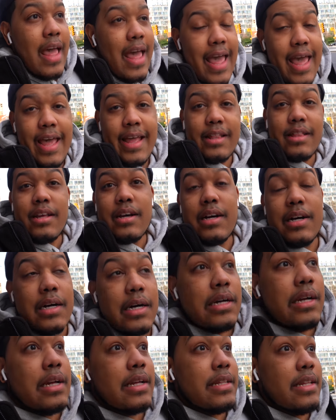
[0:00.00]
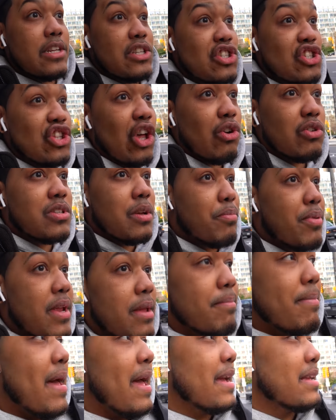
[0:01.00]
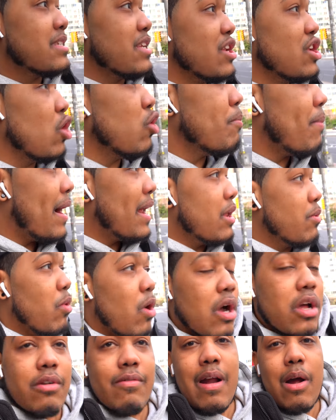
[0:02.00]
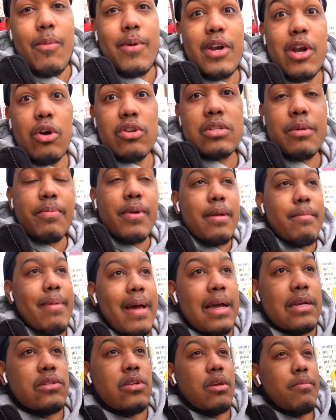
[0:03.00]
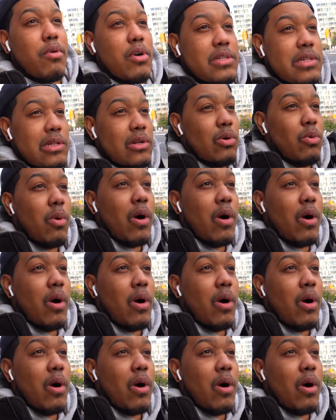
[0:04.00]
And there's no Supreme bags, nobody walking around with no Supreme bags, so your boy's a little